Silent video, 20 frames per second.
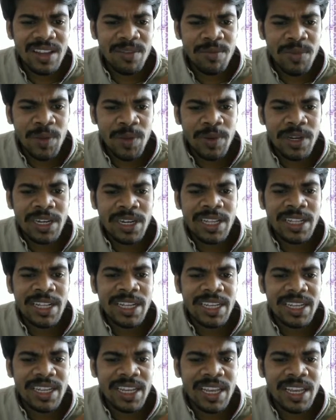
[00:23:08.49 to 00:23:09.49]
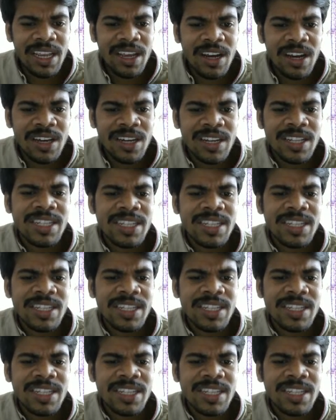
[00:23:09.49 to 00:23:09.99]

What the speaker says: maybe it is a or